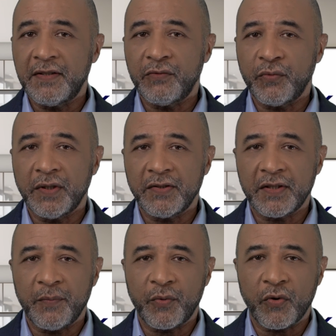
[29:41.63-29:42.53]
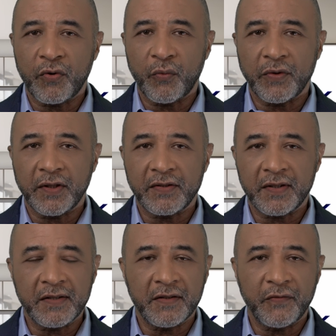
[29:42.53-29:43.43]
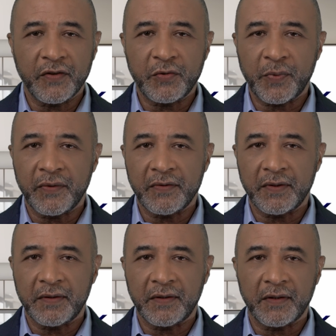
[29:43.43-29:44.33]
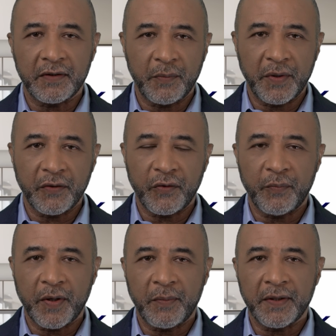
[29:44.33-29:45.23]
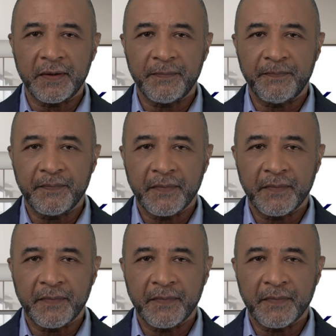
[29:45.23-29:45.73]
seasoned real estate broker with extensive experience in the Dominican Republic,